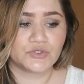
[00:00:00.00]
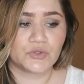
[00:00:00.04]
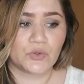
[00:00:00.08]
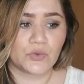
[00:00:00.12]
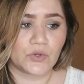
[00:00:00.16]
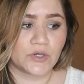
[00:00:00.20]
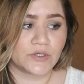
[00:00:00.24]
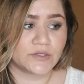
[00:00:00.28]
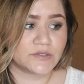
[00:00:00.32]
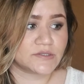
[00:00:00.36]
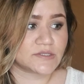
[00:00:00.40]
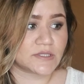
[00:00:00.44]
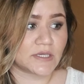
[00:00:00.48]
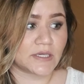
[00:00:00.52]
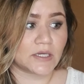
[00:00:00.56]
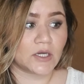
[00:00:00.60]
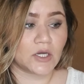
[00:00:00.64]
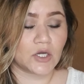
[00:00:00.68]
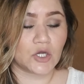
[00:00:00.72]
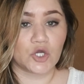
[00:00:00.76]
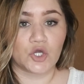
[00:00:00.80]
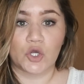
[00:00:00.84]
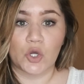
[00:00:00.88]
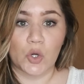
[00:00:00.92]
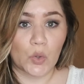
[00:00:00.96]
towards
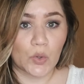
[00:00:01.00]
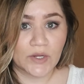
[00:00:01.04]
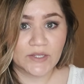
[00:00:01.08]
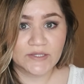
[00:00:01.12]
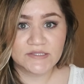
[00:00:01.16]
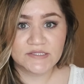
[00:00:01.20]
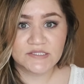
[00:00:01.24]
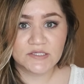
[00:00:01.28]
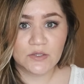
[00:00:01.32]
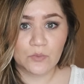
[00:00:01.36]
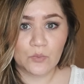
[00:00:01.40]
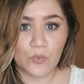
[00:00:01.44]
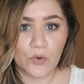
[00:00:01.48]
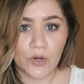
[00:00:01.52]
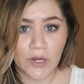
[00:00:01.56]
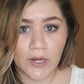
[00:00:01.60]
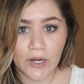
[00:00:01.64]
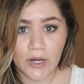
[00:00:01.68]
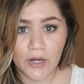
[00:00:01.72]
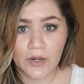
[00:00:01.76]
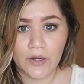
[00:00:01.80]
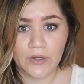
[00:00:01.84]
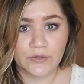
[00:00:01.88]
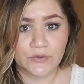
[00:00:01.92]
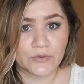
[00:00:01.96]
like going
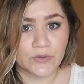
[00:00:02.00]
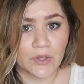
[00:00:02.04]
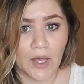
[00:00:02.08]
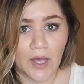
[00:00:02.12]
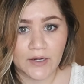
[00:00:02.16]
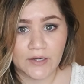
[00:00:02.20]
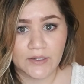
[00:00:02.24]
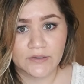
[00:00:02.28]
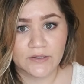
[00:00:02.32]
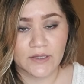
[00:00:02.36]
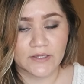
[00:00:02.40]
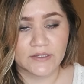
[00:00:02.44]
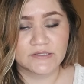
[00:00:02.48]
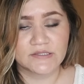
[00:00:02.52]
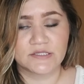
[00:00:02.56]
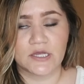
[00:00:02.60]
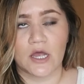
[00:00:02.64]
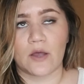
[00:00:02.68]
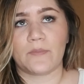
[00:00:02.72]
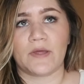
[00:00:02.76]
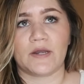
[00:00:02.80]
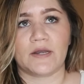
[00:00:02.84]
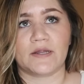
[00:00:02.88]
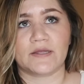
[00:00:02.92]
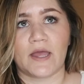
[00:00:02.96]
somewhere and you had to like
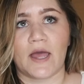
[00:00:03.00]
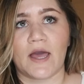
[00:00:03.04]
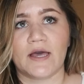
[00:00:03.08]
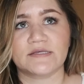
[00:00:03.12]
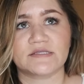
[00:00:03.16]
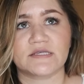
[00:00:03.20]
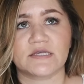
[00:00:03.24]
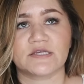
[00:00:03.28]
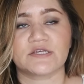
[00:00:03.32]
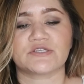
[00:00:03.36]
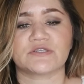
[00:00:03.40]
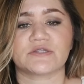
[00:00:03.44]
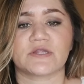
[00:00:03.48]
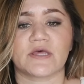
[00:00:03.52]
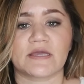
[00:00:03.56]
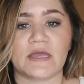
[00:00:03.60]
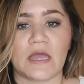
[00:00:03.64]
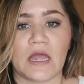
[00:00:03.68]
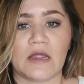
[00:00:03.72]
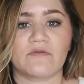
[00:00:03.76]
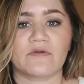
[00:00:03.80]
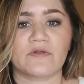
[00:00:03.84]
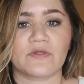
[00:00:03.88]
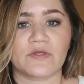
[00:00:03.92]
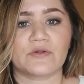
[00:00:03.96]
stop at a gas station,
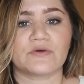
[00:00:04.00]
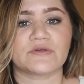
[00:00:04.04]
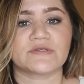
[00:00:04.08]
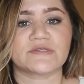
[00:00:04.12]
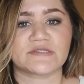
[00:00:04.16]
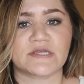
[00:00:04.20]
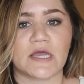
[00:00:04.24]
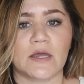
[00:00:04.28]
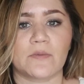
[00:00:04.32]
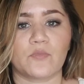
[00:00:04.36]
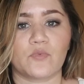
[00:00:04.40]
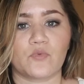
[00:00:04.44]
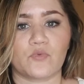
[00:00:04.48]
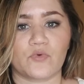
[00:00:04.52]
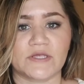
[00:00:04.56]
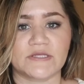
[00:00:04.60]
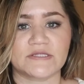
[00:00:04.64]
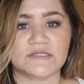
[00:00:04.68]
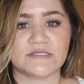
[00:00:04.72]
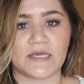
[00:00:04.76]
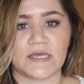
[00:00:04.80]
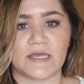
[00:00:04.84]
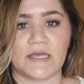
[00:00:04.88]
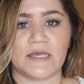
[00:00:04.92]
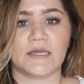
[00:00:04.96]
like every little step
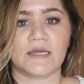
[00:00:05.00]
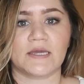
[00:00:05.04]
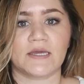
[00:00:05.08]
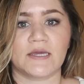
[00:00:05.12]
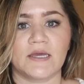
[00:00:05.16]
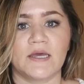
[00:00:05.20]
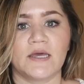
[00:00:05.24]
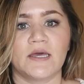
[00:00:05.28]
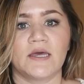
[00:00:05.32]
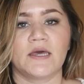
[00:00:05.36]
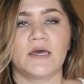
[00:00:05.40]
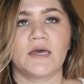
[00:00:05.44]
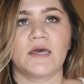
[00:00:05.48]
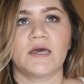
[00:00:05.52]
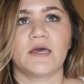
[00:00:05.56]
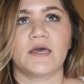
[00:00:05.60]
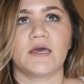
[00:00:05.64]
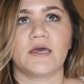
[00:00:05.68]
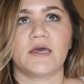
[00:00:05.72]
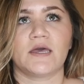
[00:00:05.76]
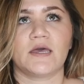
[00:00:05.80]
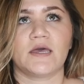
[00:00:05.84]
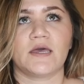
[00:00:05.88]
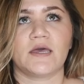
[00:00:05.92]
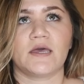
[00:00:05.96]
we take
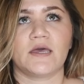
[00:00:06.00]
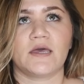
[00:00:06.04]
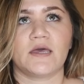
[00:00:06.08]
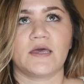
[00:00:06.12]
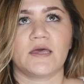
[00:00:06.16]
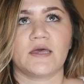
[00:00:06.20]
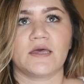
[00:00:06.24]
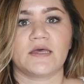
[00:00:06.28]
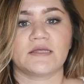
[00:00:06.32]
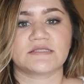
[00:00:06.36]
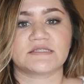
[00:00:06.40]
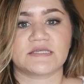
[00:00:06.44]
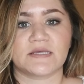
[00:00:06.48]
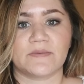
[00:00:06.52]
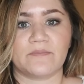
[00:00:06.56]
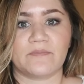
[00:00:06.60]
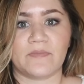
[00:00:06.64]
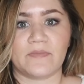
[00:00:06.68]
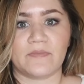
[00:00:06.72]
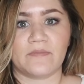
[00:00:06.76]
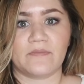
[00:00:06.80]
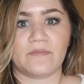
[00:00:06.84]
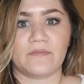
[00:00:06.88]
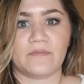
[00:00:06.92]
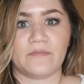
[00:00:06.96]

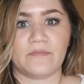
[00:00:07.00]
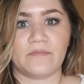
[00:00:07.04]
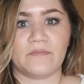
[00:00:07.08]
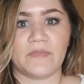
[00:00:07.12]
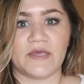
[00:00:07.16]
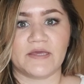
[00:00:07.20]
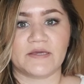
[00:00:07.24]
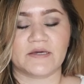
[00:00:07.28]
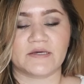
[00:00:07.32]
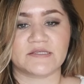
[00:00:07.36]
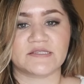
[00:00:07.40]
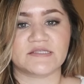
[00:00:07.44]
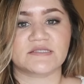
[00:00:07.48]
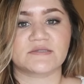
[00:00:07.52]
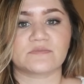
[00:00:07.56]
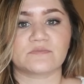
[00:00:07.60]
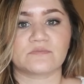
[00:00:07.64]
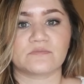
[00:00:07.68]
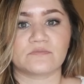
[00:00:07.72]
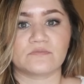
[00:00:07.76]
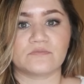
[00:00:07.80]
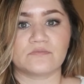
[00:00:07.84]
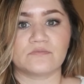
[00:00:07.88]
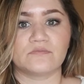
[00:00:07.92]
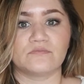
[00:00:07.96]
to make us
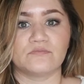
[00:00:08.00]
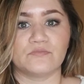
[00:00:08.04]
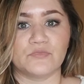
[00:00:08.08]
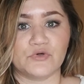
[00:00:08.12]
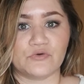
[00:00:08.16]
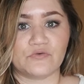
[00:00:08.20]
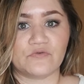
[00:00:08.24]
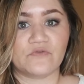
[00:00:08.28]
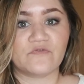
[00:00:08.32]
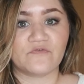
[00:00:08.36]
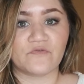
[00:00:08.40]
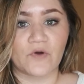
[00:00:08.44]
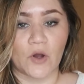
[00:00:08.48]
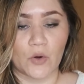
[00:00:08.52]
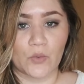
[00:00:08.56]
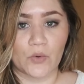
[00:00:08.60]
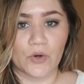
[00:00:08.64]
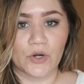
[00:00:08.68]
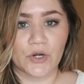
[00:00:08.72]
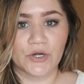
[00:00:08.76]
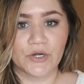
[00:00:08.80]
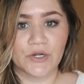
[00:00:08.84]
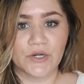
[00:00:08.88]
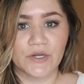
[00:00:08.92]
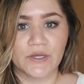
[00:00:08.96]
move
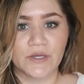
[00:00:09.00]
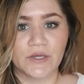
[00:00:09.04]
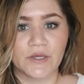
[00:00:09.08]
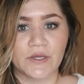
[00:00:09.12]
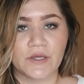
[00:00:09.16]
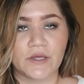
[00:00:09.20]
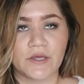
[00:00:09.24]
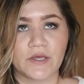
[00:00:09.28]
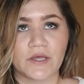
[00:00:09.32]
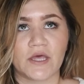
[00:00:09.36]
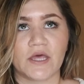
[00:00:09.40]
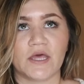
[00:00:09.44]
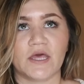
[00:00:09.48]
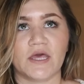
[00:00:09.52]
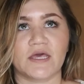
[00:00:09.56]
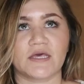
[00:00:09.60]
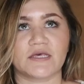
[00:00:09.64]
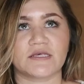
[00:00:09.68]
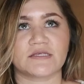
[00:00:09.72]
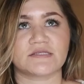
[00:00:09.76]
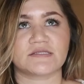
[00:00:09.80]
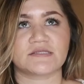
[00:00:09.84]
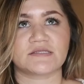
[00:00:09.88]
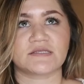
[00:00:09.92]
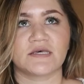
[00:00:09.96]
forward
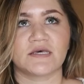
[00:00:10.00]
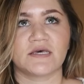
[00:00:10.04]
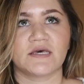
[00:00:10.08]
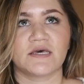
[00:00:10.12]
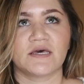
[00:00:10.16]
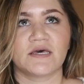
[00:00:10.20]
is